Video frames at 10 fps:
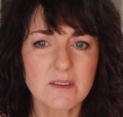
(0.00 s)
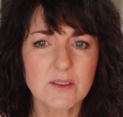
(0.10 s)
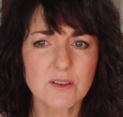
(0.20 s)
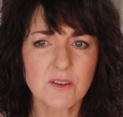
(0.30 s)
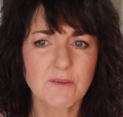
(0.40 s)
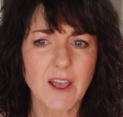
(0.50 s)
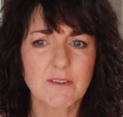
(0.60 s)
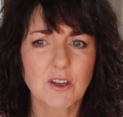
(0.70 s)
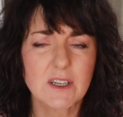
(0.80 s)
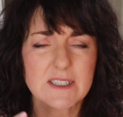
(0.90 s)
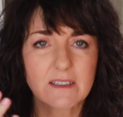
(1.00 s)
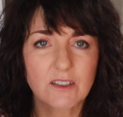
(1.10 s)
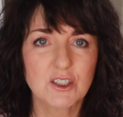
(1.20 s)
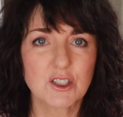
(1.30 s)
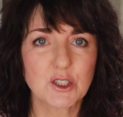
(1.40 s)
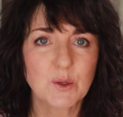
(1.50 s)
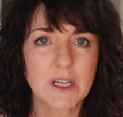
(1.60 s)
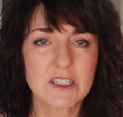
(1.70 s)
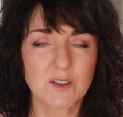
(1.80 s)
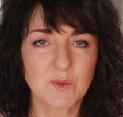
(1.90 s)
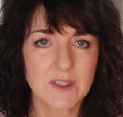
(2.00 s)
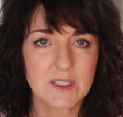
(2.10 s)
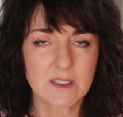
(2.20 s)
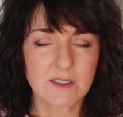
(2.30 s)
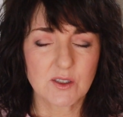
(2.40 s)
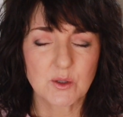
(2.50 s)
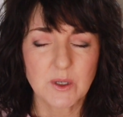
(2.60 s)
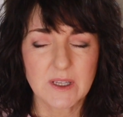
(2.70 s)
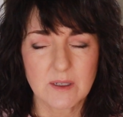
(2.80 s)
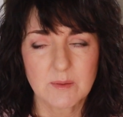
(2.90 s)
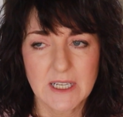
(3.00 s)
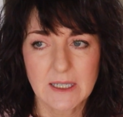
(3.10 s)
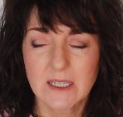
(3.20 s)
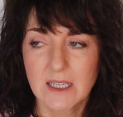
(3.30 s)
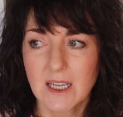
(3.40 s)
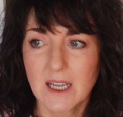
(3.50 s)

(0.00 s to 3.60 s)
sort of have a nice little continuation with the little story that I'm telling.